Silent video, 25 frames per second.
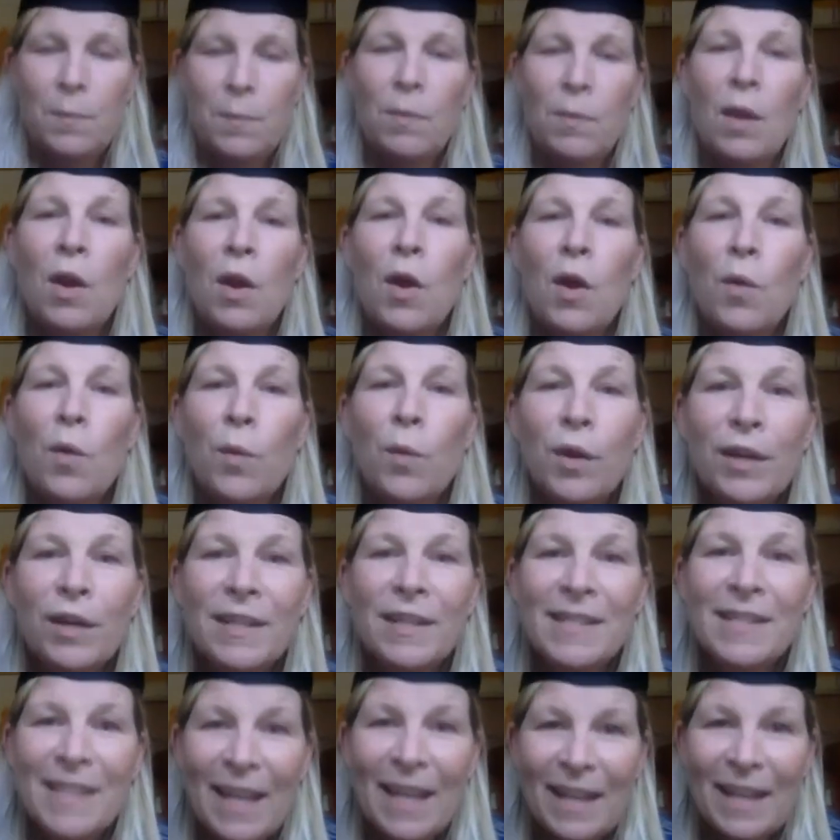We're
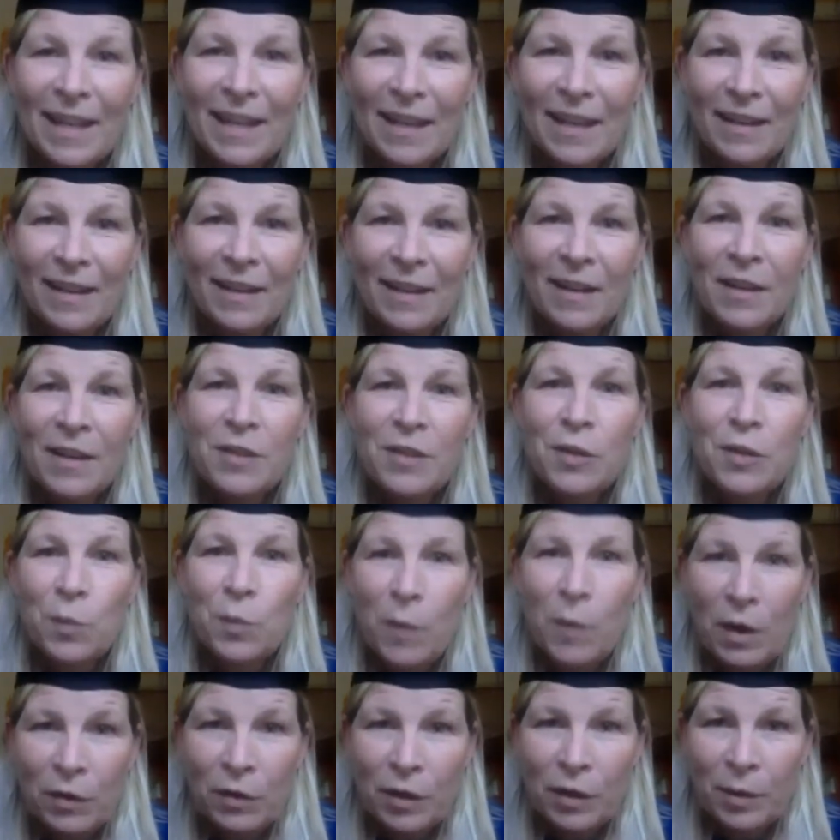excited to
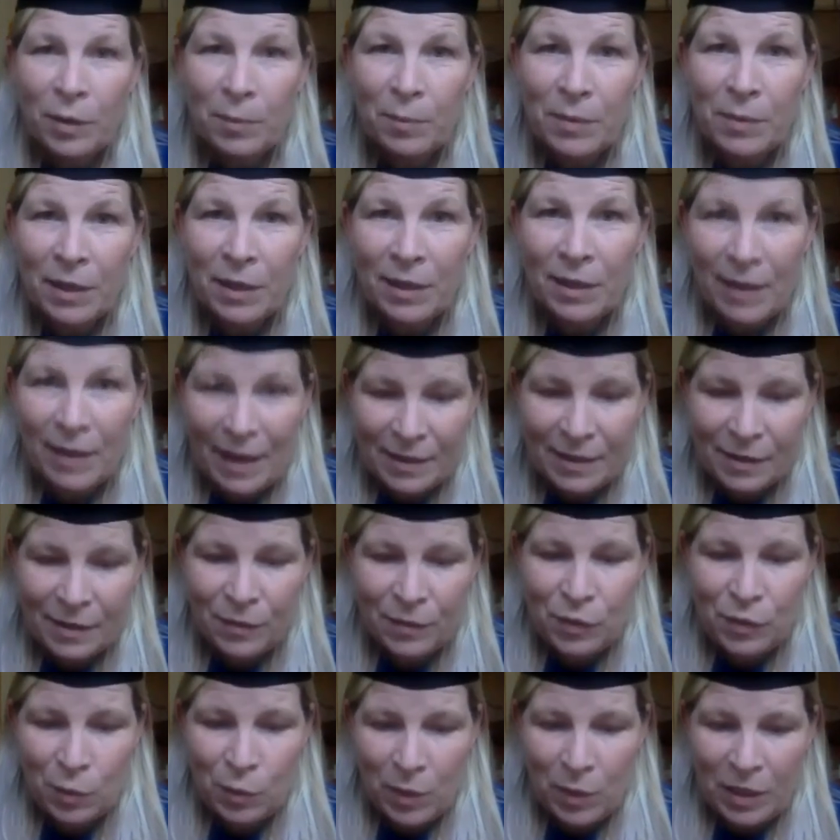welcome the class of
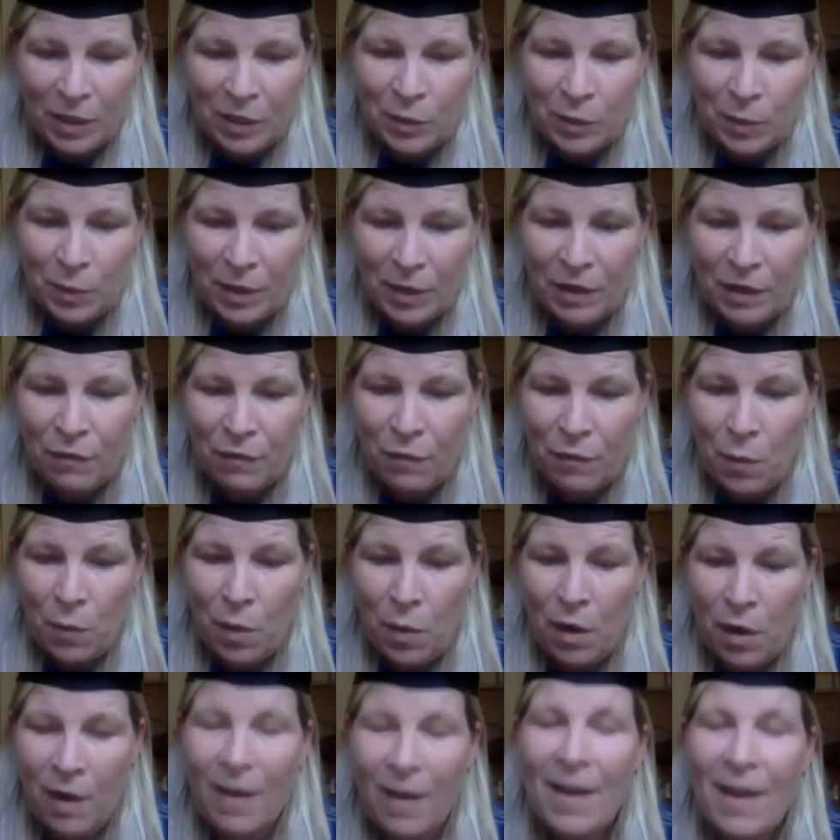
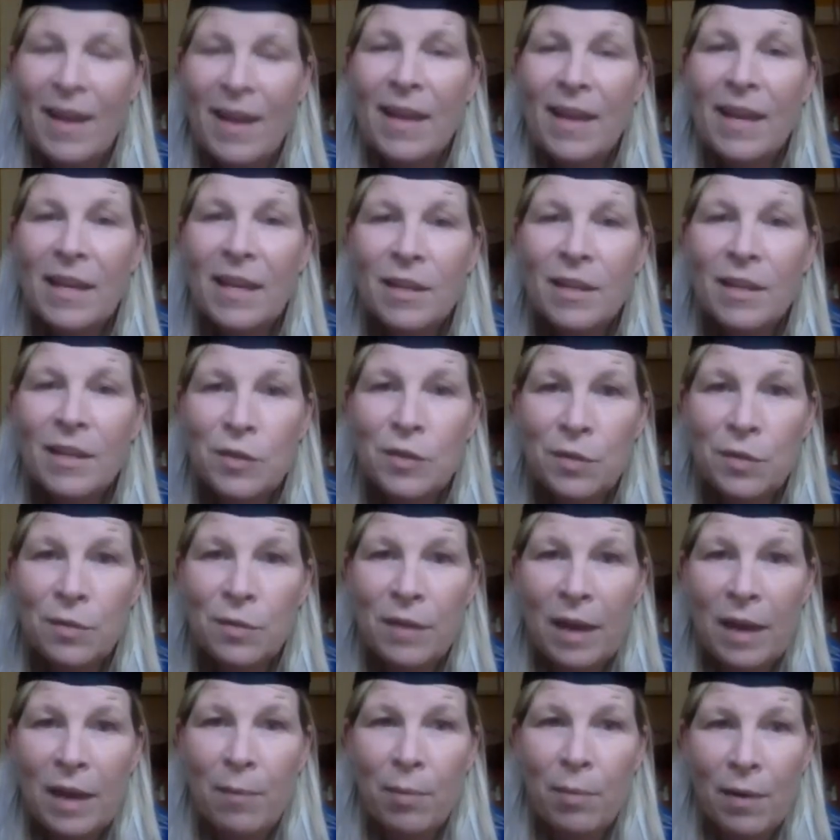2024 into
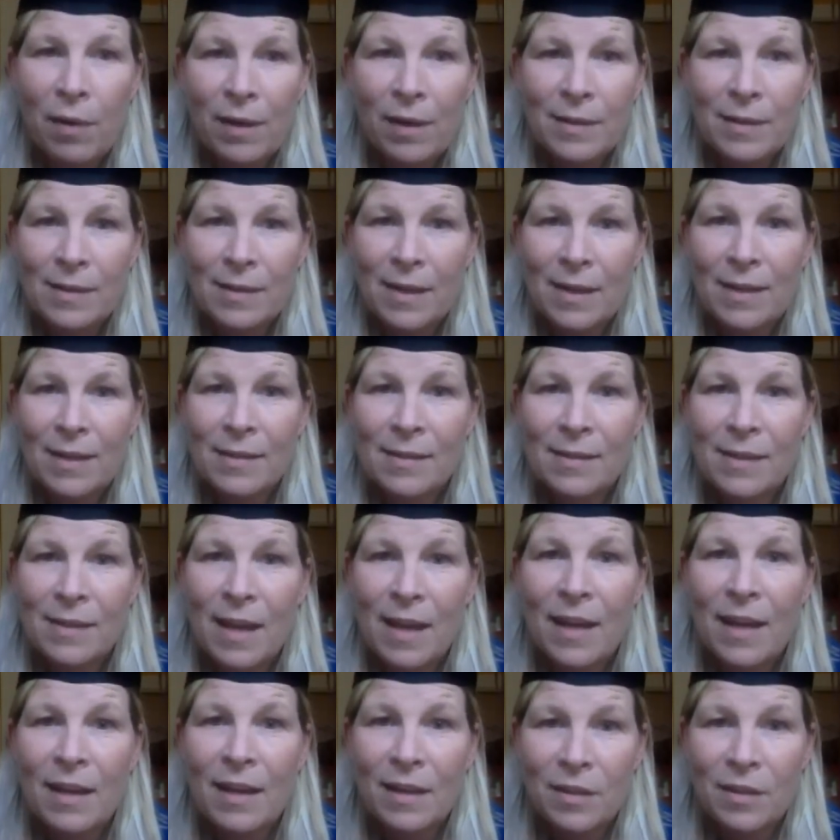that process
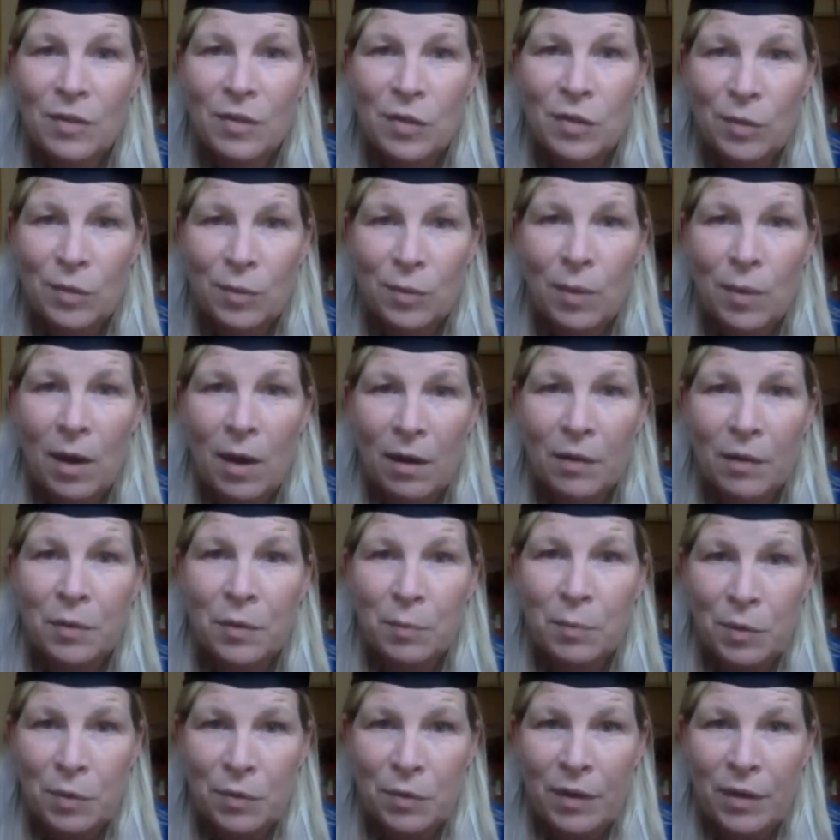and into our
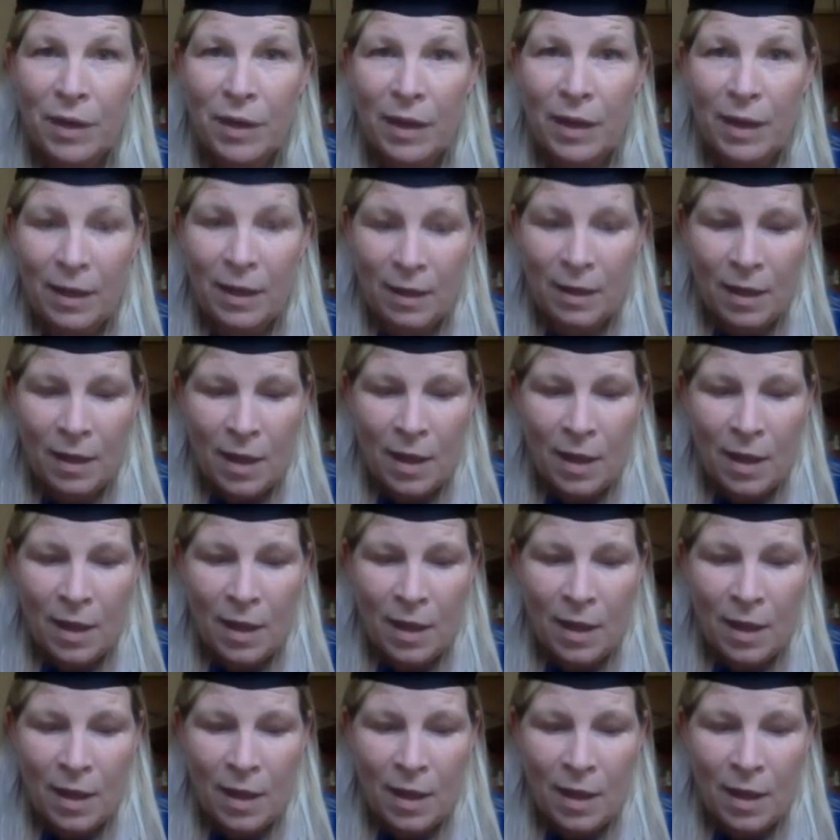community.